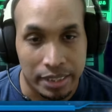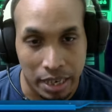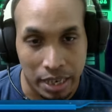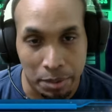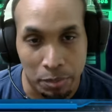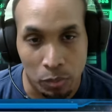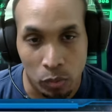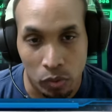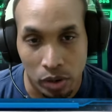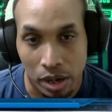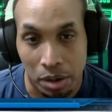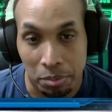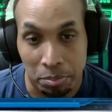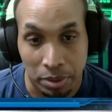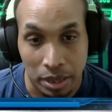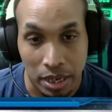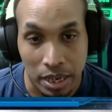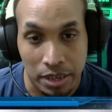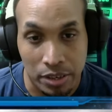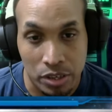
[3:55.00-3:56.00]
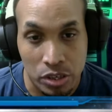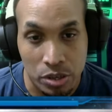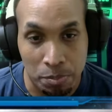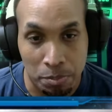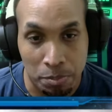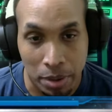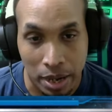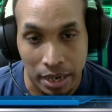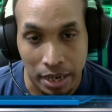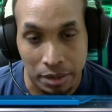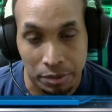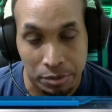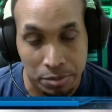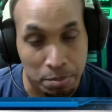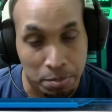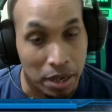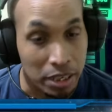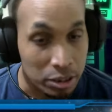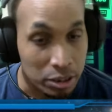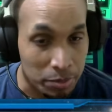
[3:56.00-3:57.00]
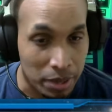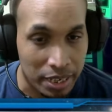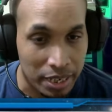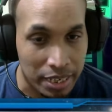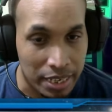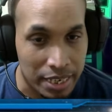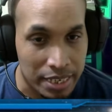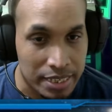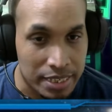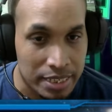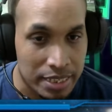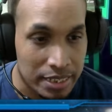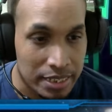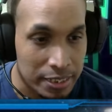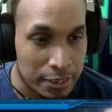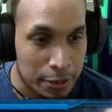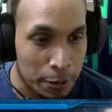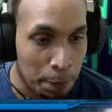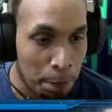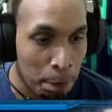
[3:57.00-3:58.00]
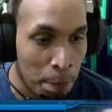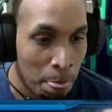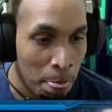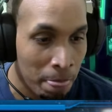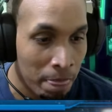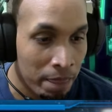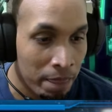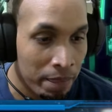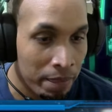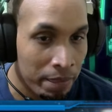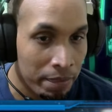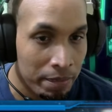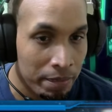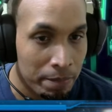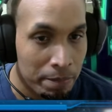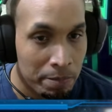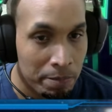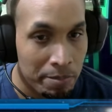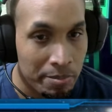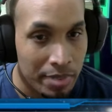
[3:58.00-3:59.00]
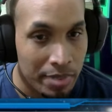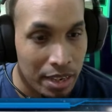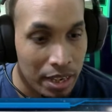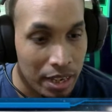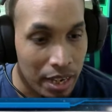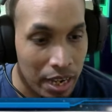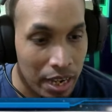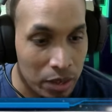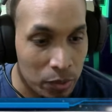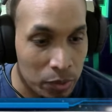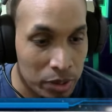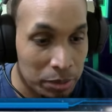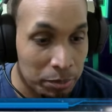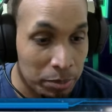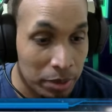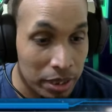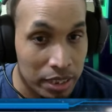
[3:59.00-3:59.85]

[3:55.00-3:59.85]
where I play back-to-back aces. I don't want to